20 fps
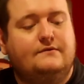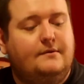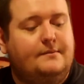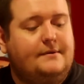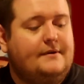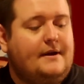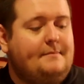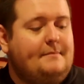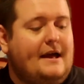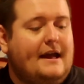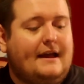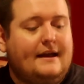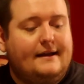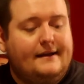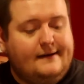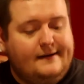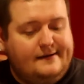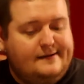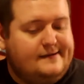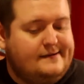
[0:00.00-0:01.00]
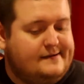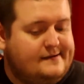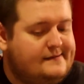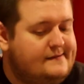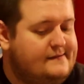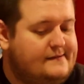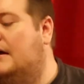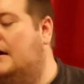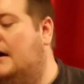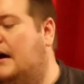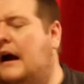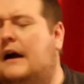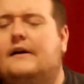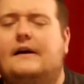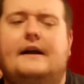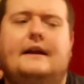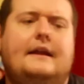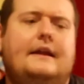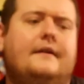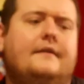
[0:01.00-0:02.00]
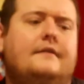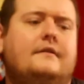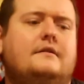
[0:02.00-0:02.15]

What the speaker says: We'll be right back. Alrighty.